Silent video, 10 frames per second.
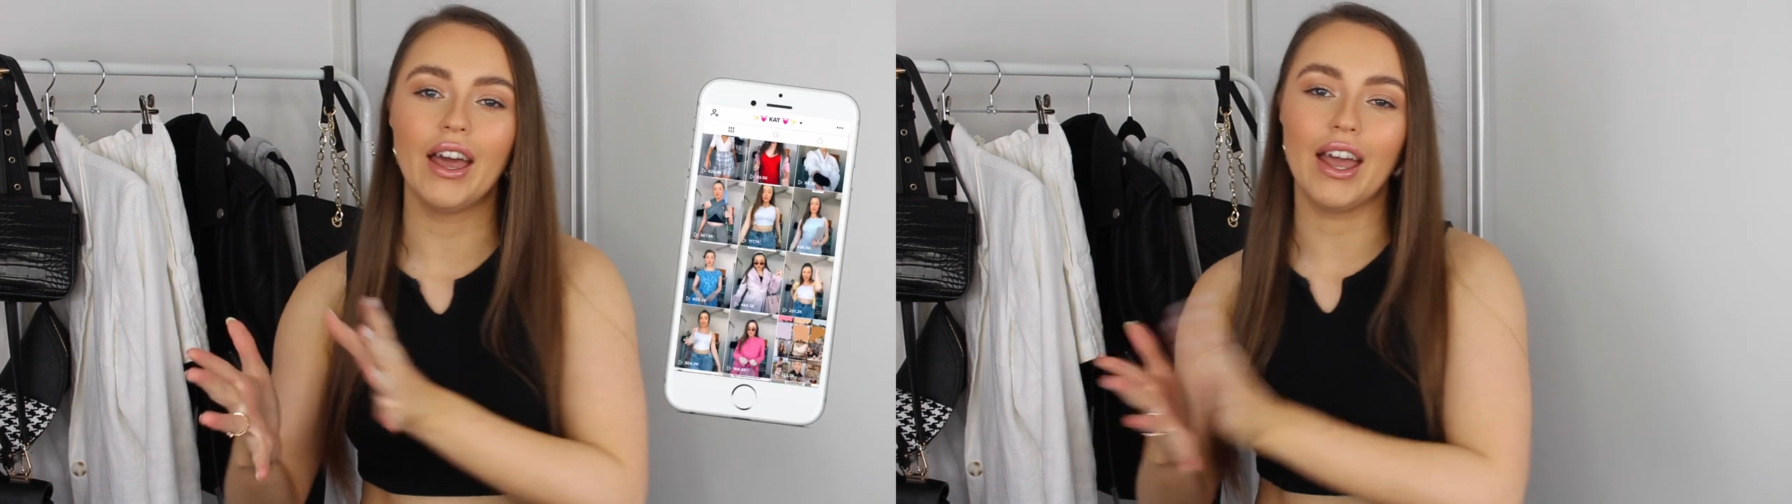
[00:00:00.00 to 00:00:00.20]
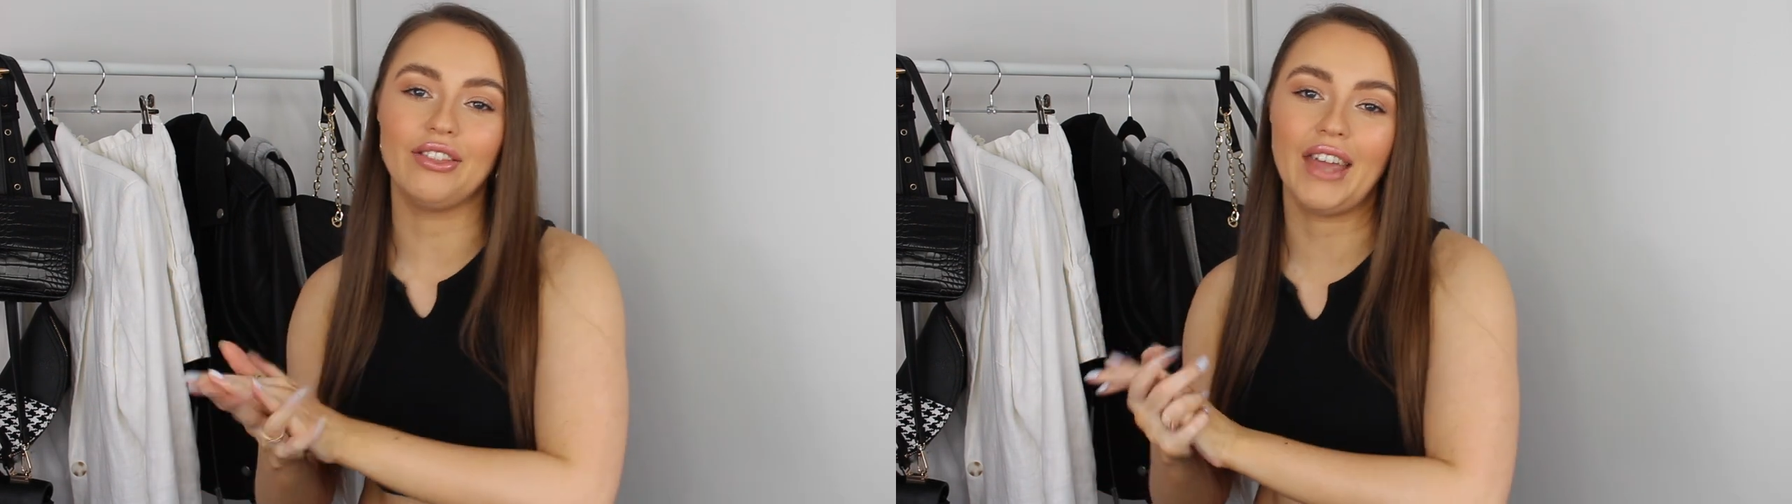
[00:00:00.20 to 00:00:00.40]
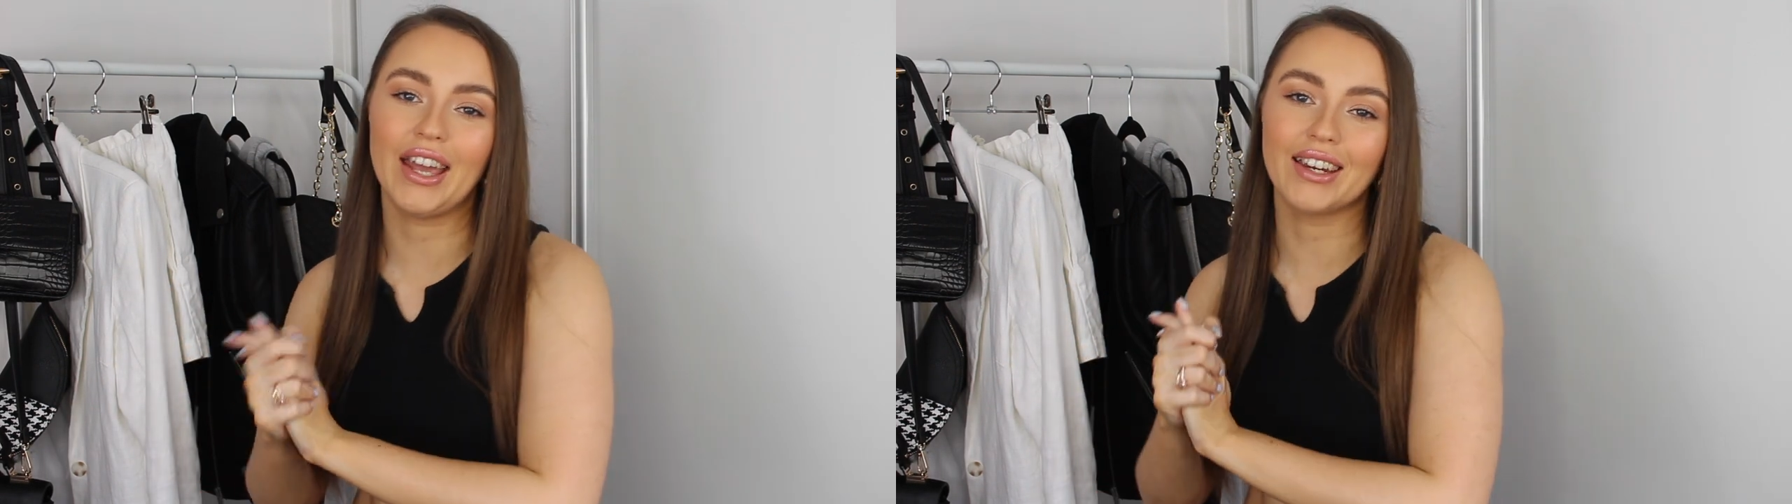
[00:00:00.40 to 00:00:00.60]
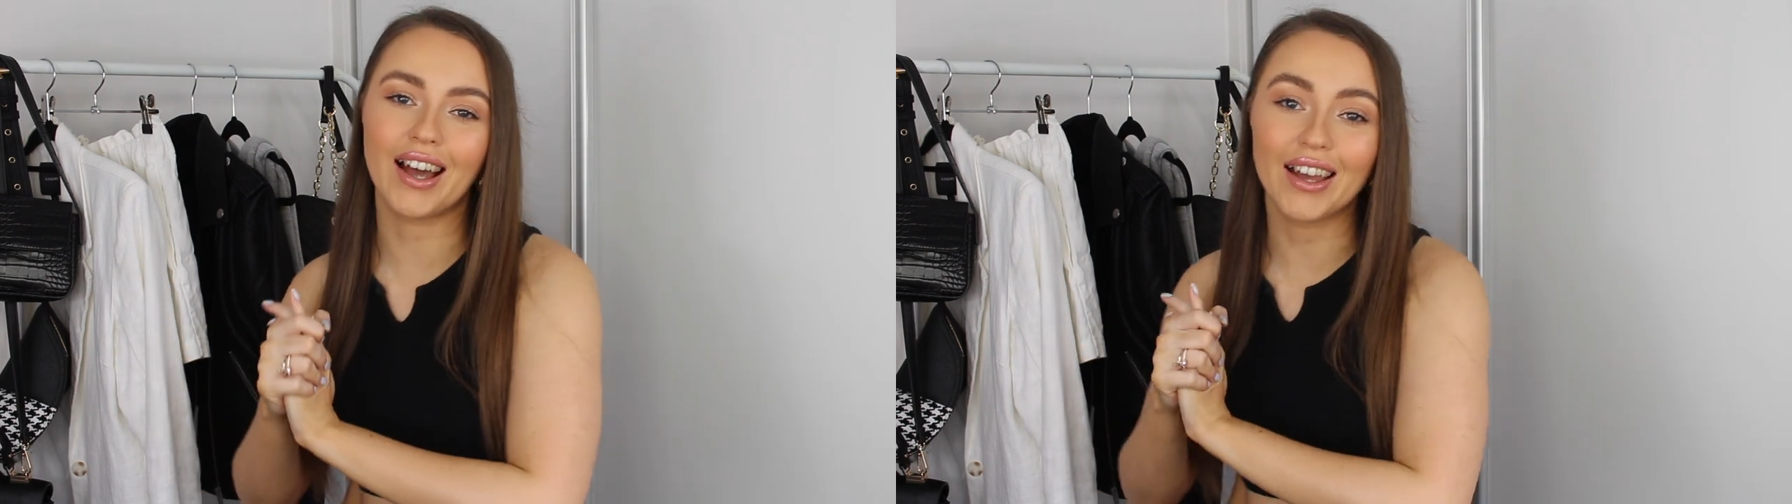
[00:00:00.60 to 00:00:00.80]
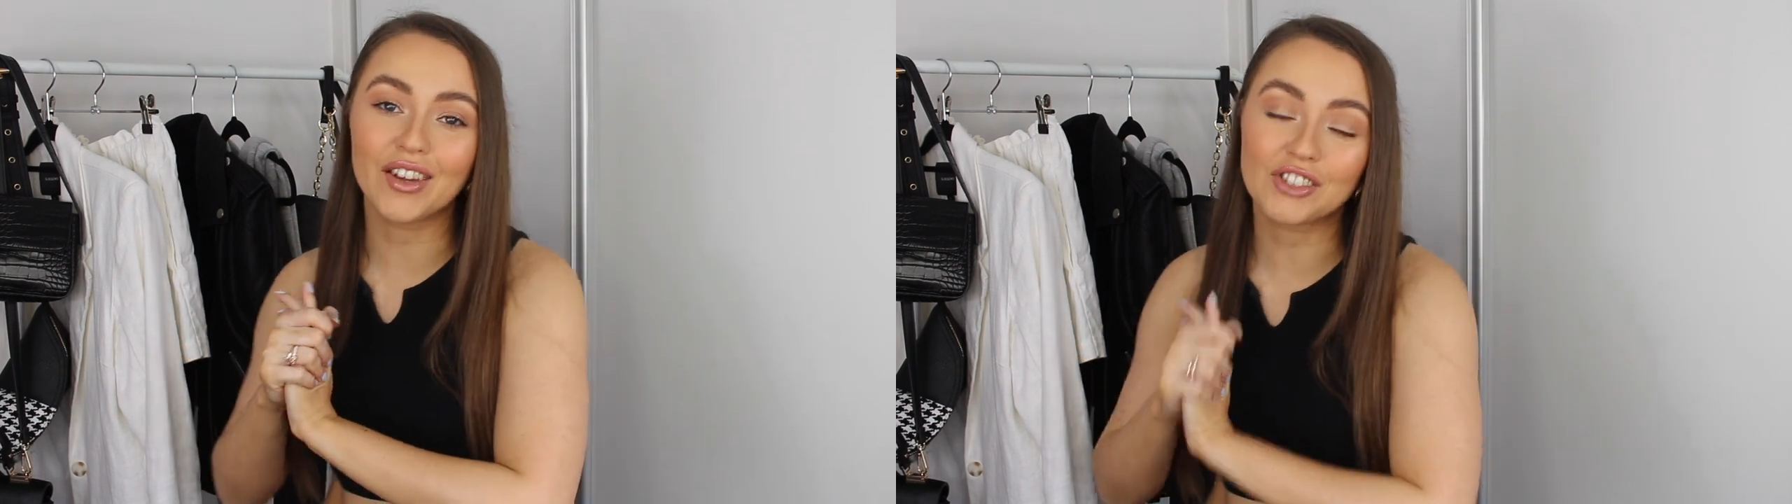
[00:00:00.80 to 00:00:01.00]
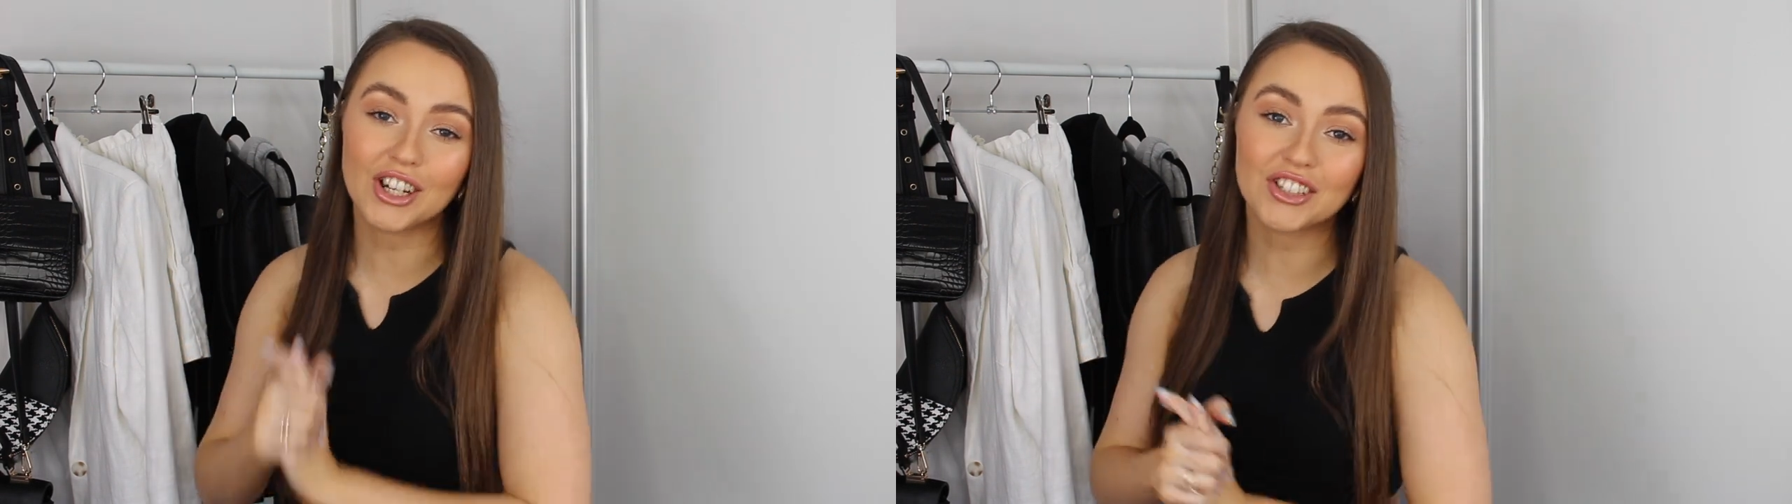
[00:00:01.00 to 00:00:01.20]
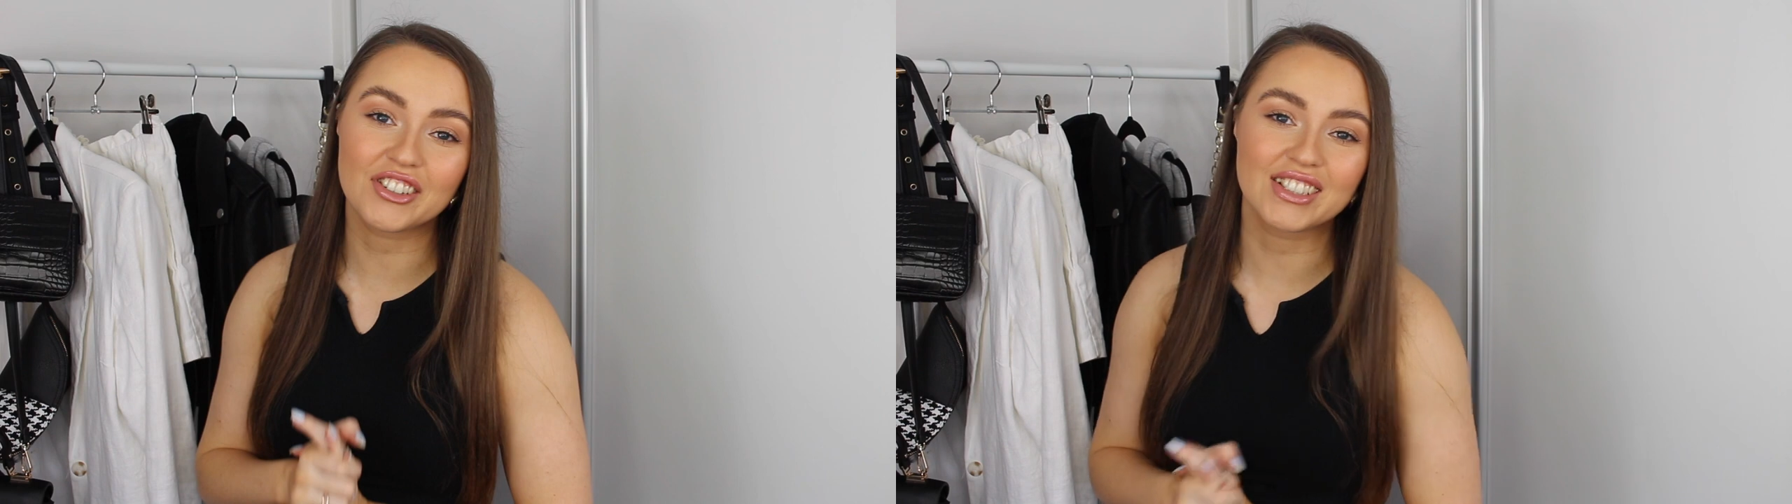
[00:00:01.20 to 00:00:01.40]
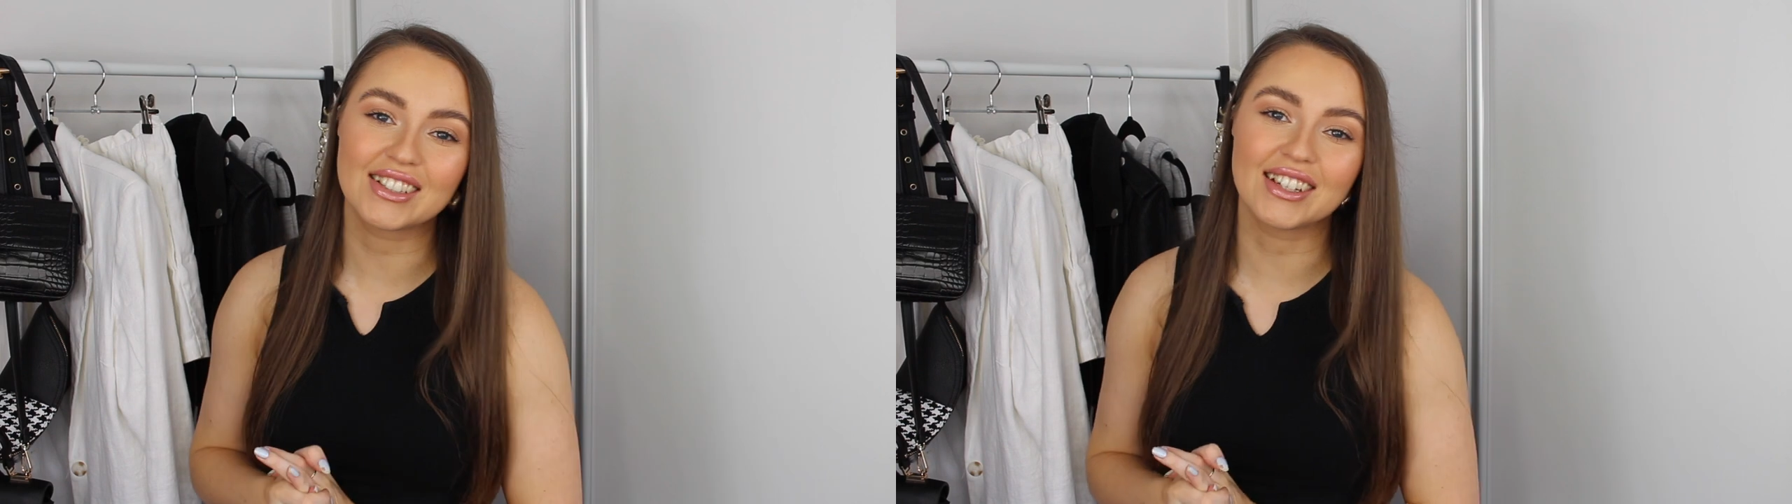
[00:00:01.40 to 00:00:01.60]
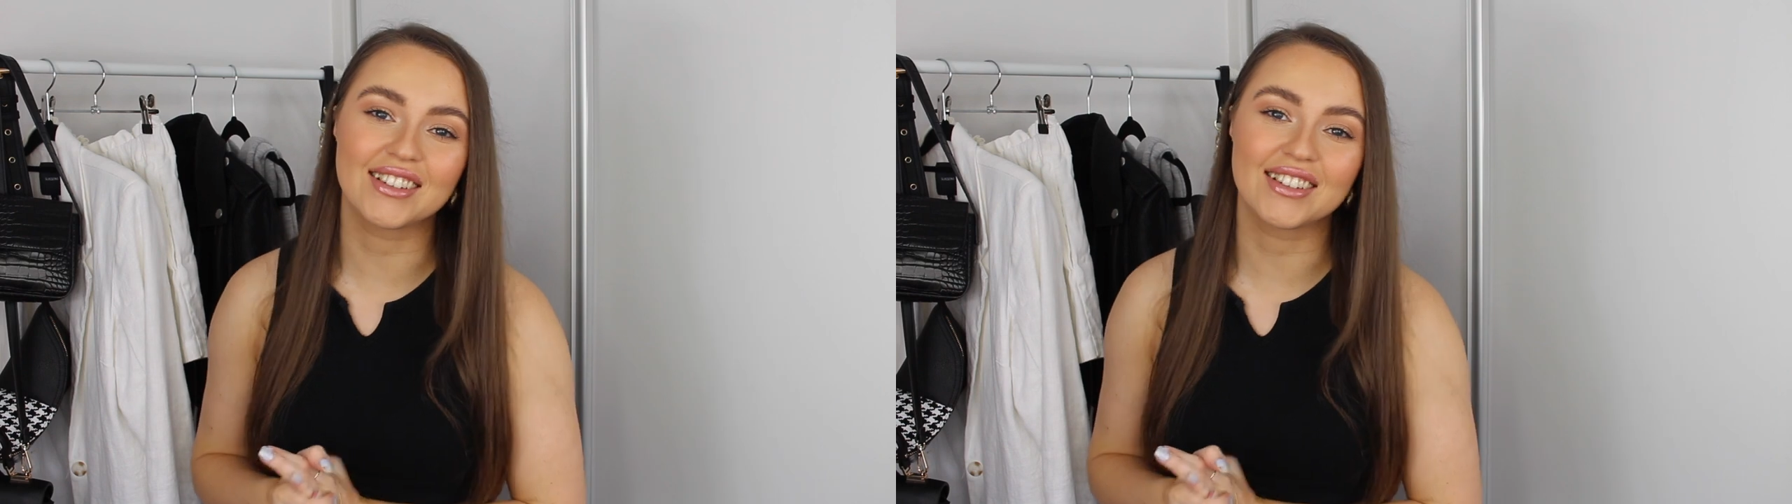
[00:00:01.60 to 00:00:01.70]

And then I have just recently